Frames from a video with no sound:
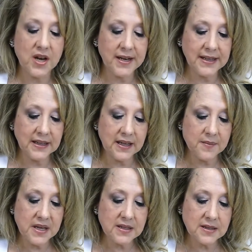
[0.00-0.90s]
any
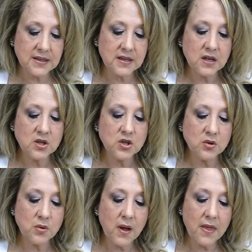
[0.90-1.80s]
limits
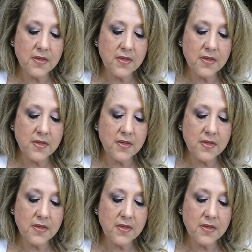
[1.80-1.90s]
to